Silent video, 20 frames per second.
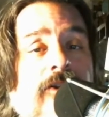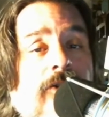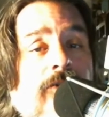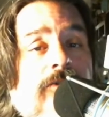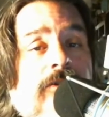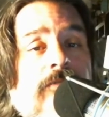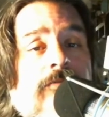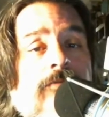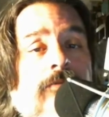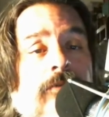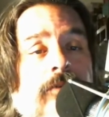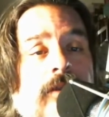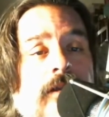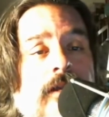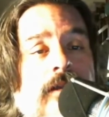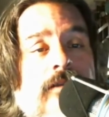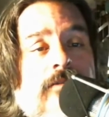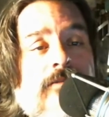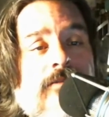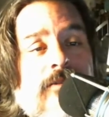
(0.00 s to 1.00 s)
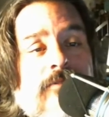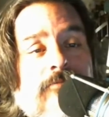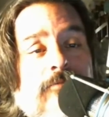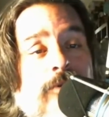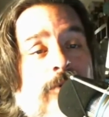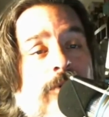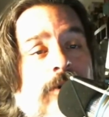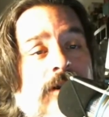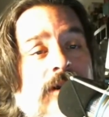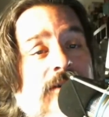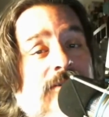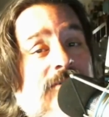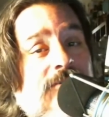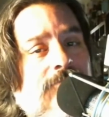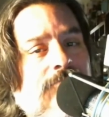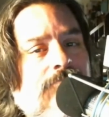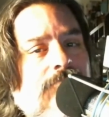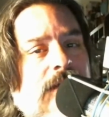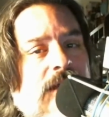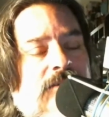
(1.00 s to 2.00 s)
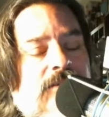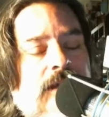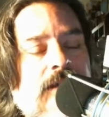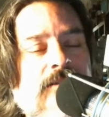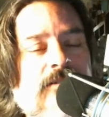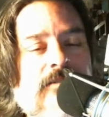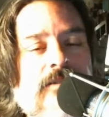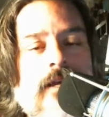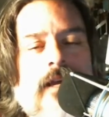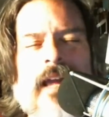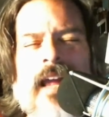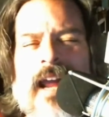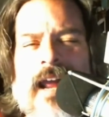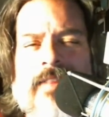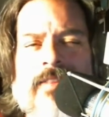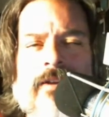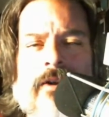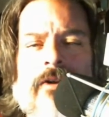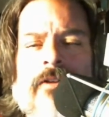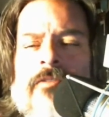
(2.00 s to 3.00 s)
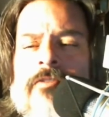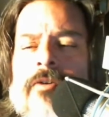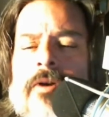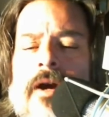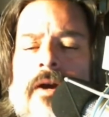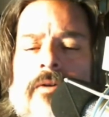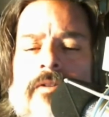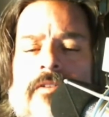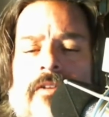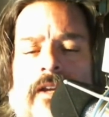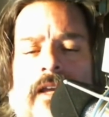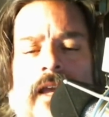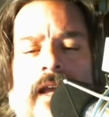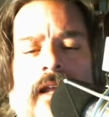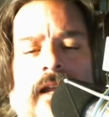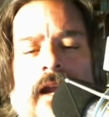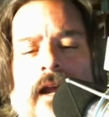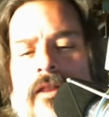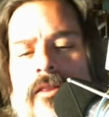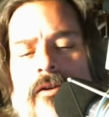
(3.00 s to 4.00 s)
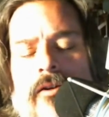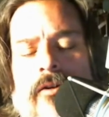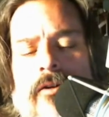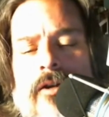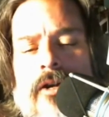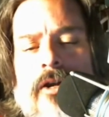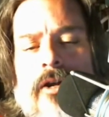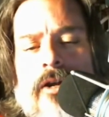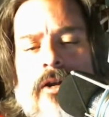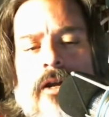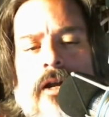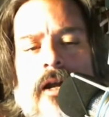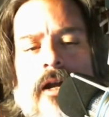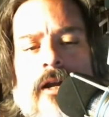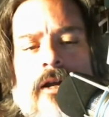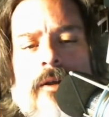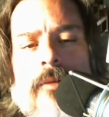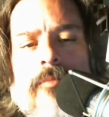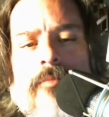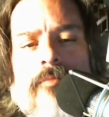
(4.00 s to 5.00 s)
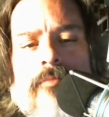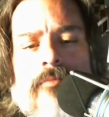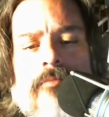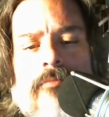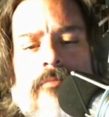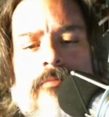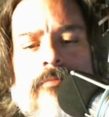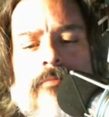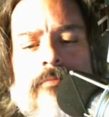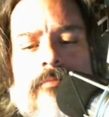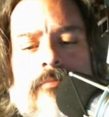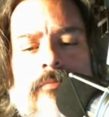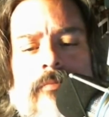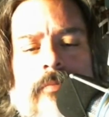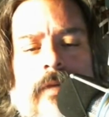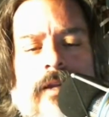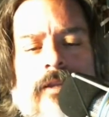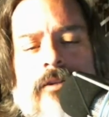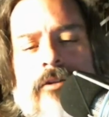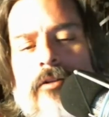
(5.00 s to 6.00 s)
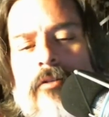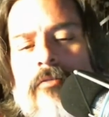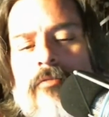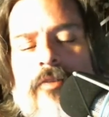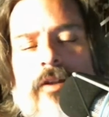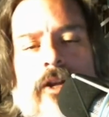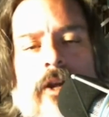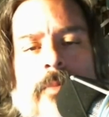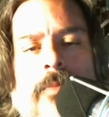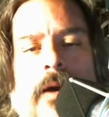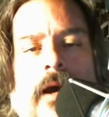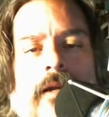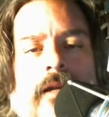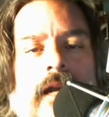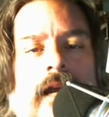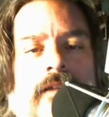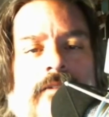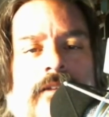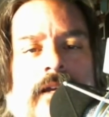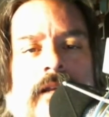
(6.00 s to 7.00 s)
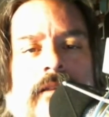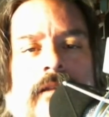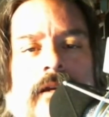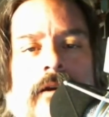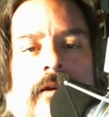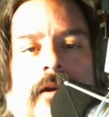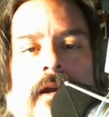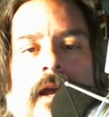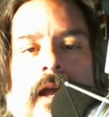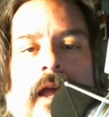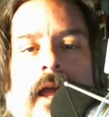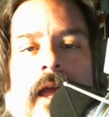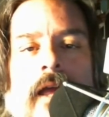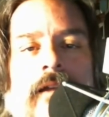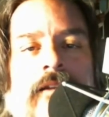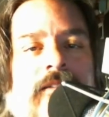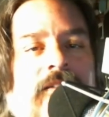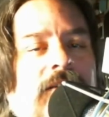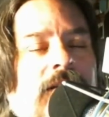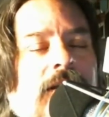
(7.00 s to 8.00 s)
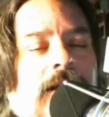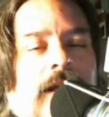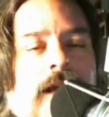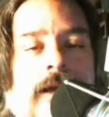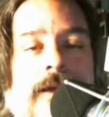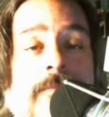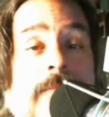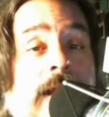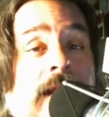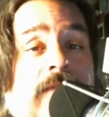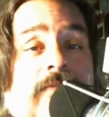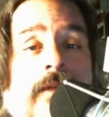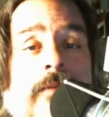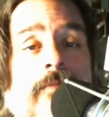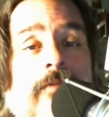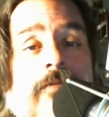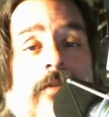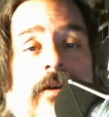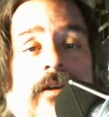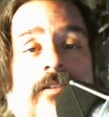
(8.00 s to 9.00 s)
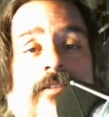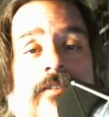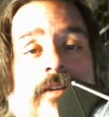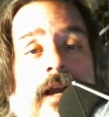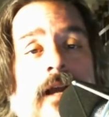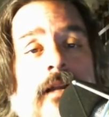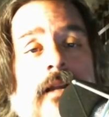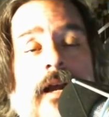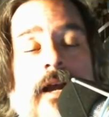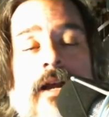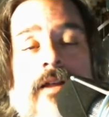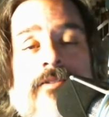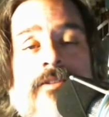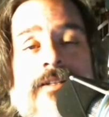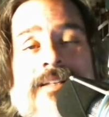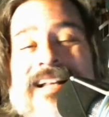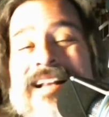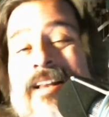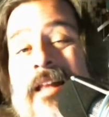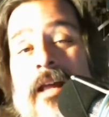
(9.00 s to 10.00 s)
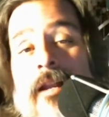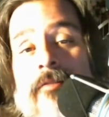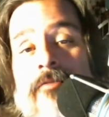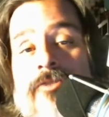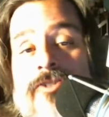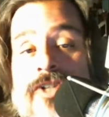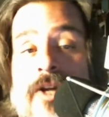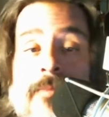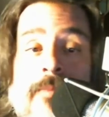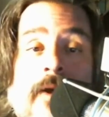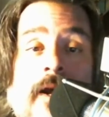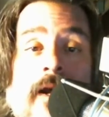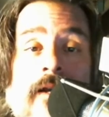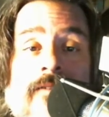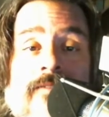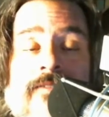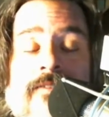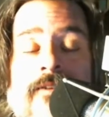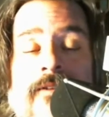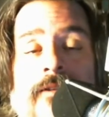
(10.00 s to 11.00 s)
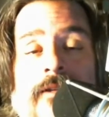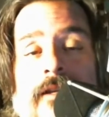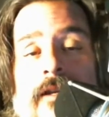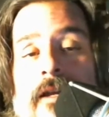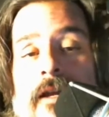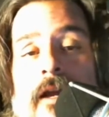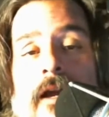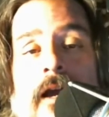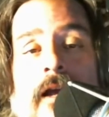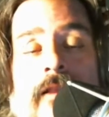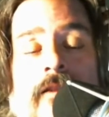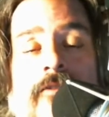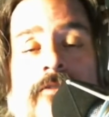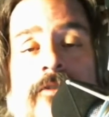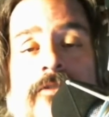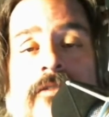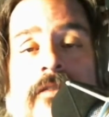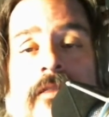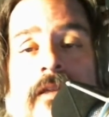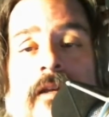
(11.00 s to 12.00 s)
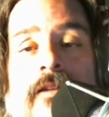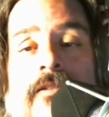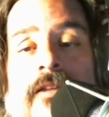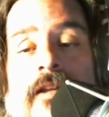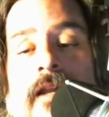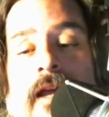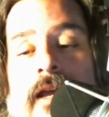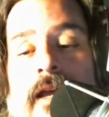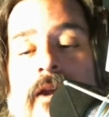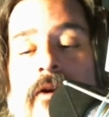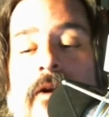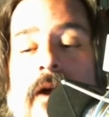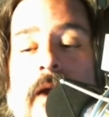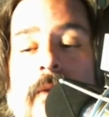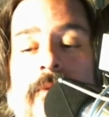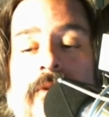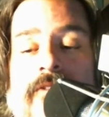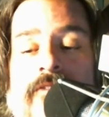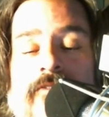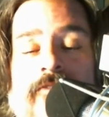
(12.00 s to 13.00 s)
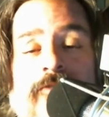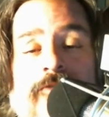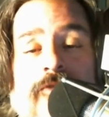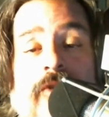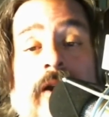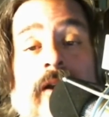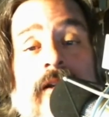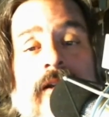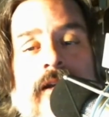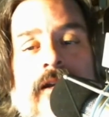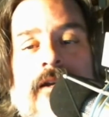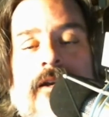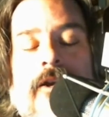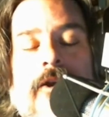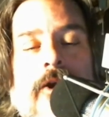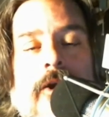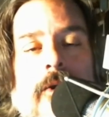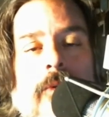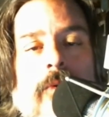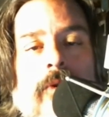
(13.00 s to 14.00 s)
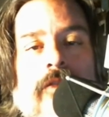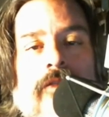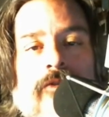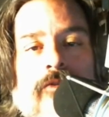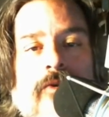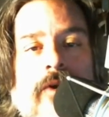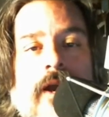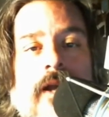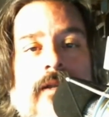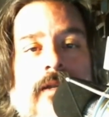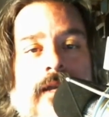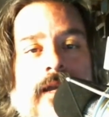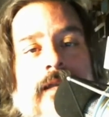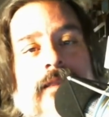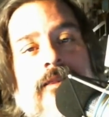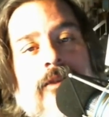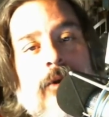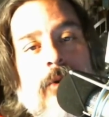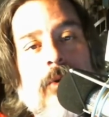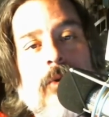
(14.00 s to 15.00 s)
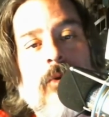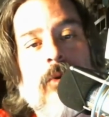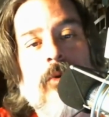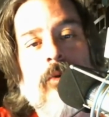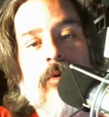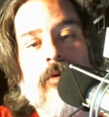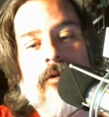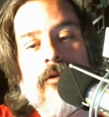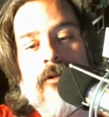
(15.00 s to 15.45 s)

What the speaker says: use it for these recordings. Makes sense. And then also I was looking at other video podcasts out there, and many of them were very stylized and did a lot of jump cuts and other sorts of things. And here I was struggling with trying to get the whole